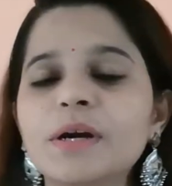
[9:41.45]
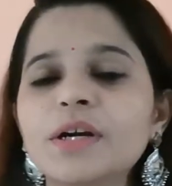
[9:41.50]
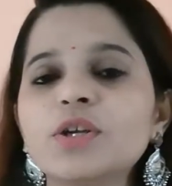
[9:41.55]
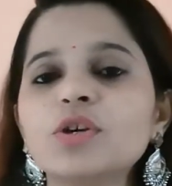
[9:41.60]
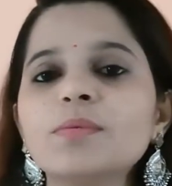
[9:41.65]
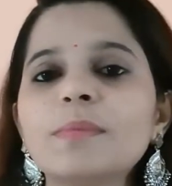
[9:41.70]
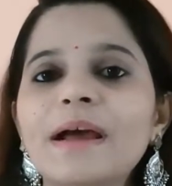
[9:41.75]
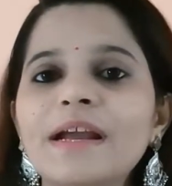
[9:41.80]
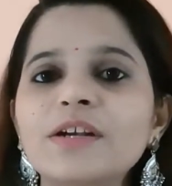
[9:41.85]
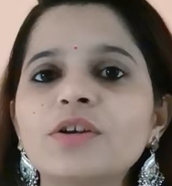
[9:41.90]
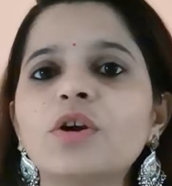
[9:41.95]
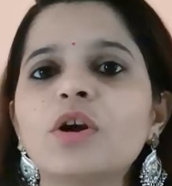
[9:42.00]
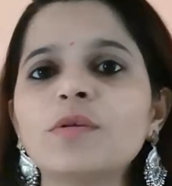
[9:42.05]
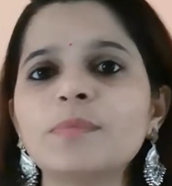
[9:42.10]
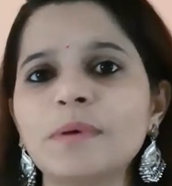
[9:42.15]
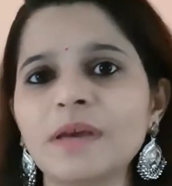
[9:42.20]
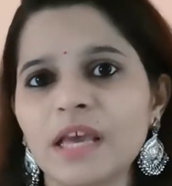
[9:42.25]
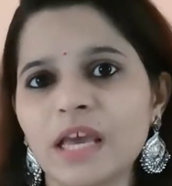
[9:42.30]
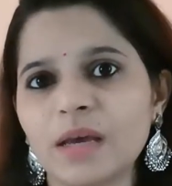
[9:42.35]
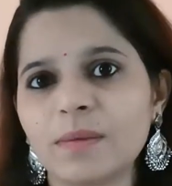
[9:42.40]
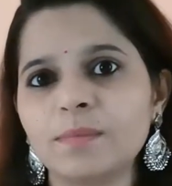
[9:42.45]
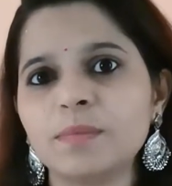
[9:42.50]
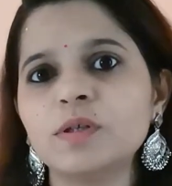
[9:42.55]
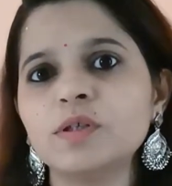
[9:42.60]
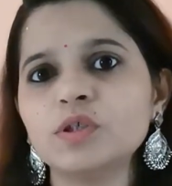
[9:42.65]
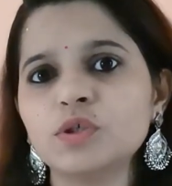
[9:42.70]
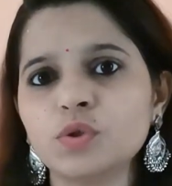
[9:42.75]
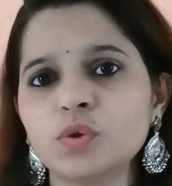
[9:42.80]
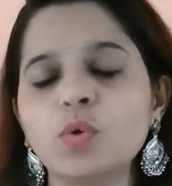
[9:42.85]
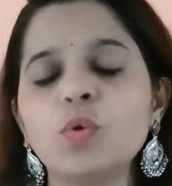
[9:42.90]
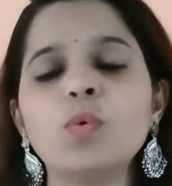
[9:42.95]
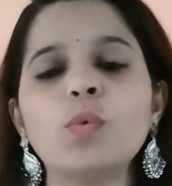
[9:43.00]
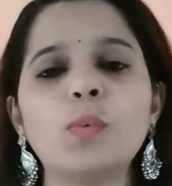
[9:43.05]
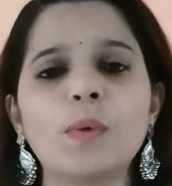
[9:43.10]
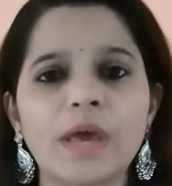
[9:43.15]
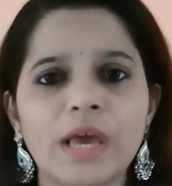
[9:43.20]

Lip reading: But you might not be able to